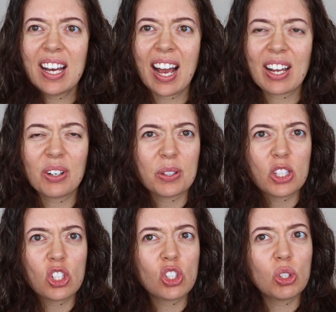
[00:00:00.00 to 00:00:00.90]
I don't know,
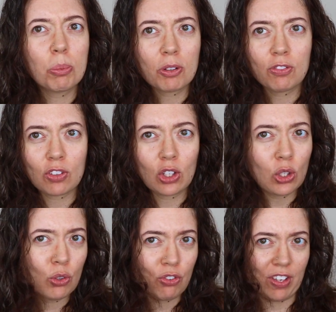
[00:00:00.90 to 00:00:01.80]
it's super
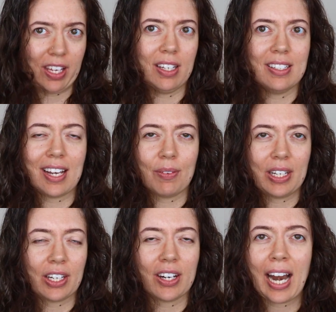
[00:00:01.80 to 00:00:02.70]
floofy down
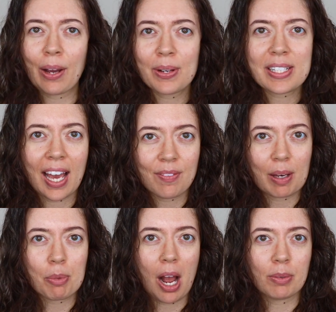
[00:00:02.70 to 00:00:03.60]
here, and I always have
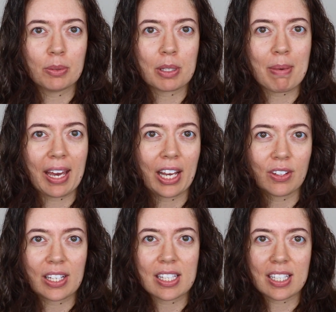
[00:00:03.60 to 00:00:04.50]
that problem with my hair
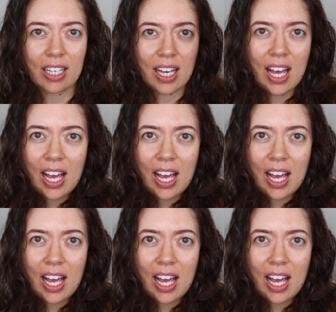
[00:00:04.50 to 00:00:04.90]
that it's like